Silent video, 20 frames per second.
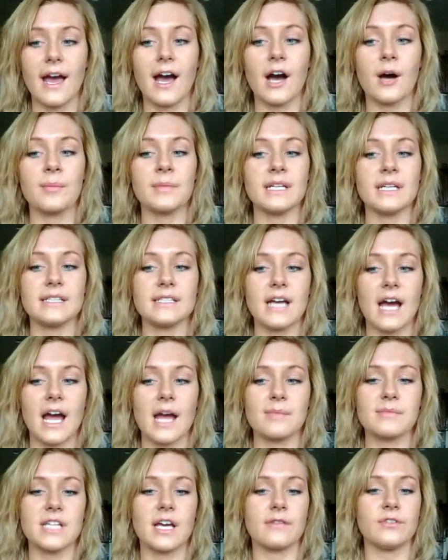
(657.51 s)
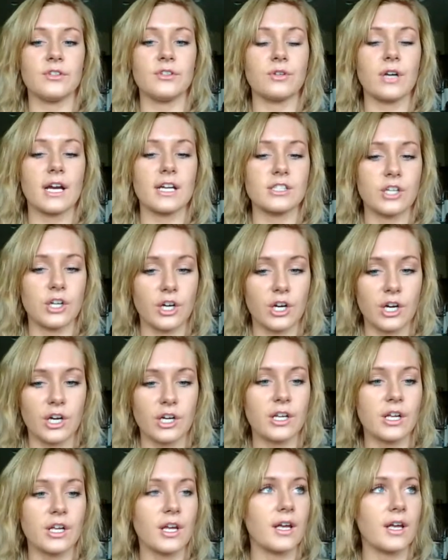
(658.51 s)
How many times have you guys
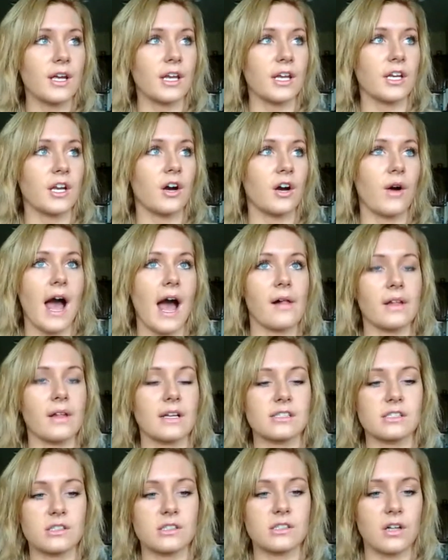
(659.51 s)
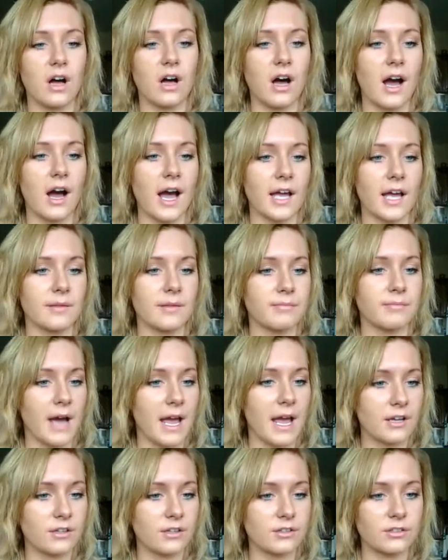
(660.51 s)
heard, Alex Klott, Michael
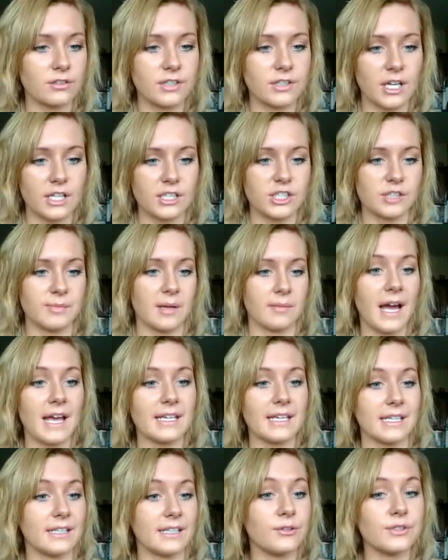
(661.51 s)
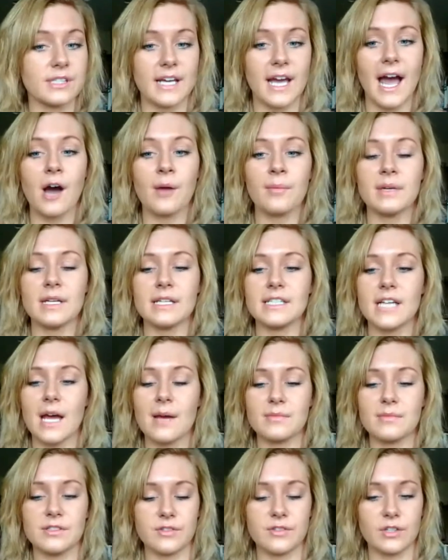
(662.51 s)
Gudschmidt, Mikey, Guzzi, how many
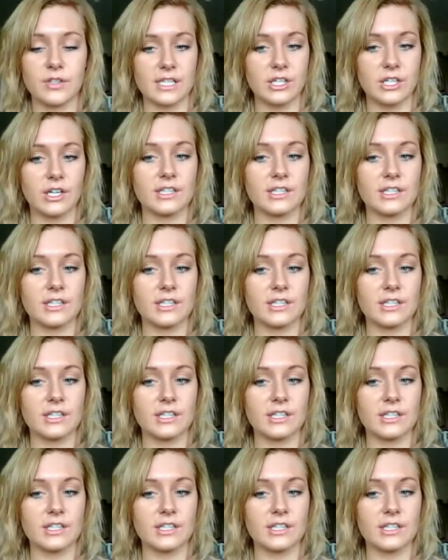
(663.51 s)
times have you guys